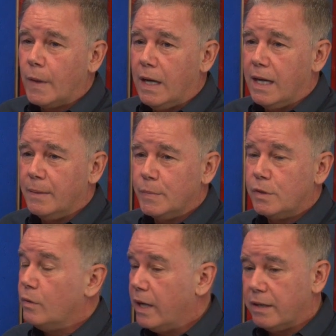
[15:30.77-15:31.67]
Um,
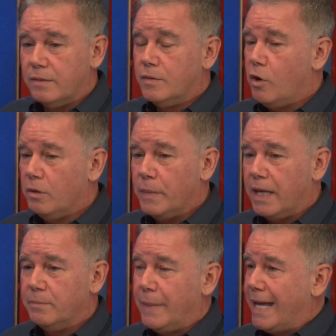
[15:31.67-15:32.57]
so I called
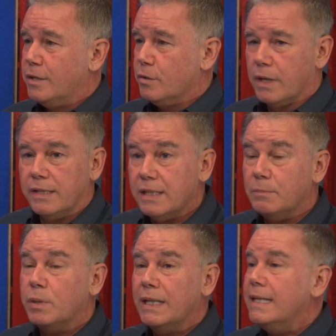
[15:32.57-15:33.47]
my manager and I
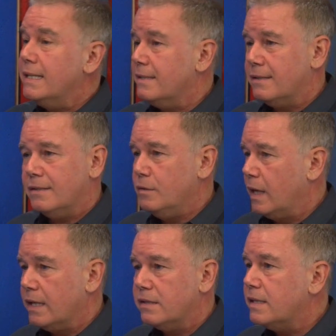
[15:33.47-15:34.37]
said, "Please, you
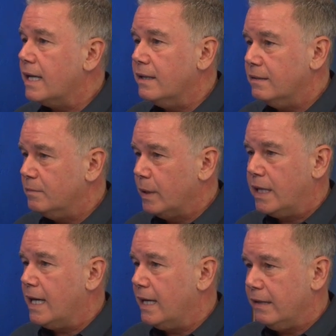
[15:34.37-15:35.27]
got to send
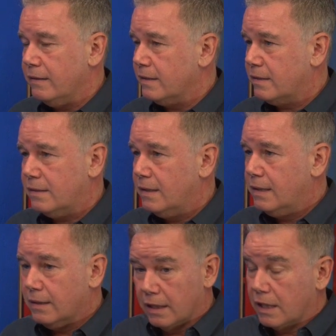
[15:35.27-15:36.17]
McKay this
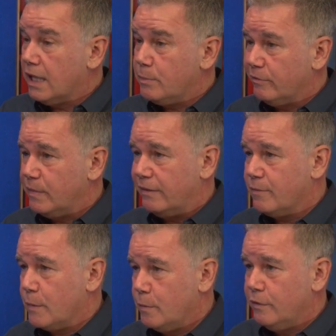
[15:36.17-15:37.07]
little clip of me
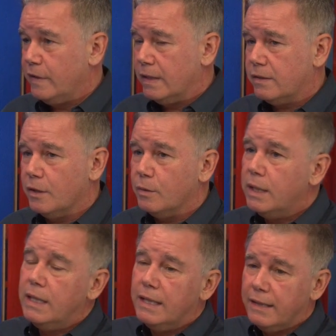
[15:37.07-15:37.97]
from the movie." So
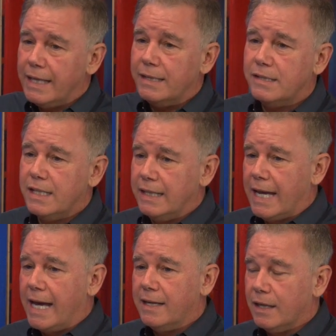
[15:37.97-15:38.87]
they had seen
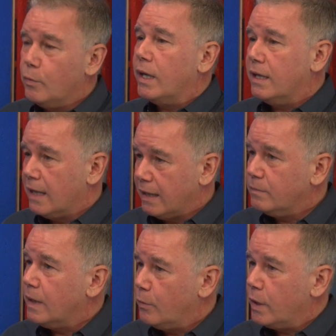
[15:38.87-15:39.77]
that, and I went in and I
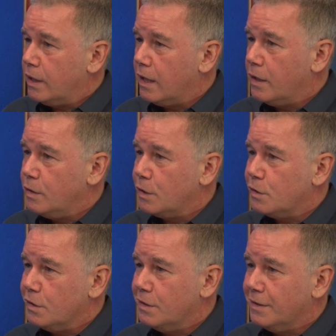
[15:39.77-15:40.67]
I went and I
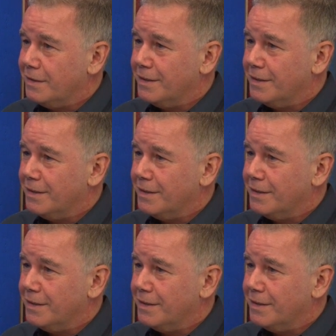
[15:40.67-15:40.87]
auditioned and.